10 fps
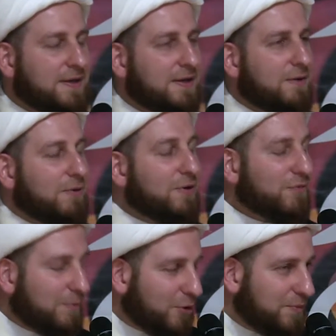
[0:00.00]
one of
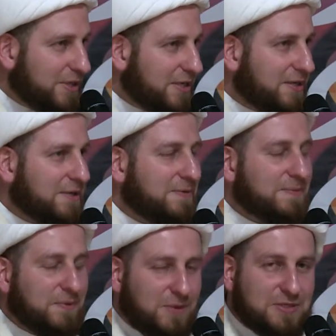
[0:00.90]
the mu'mineen
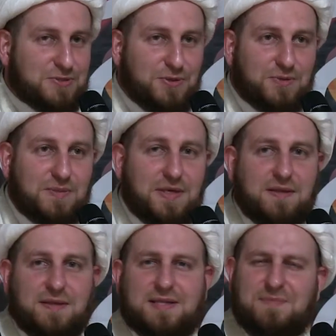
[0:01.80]
once told me
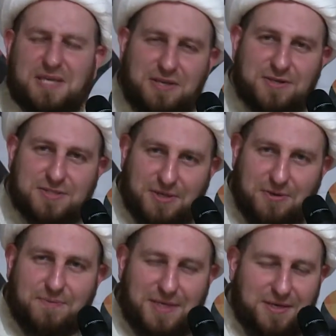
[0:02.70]
that many years
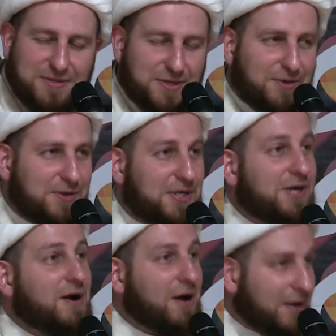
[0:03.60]
ago in
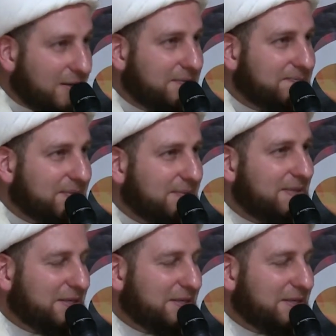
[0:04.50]
Iraq, I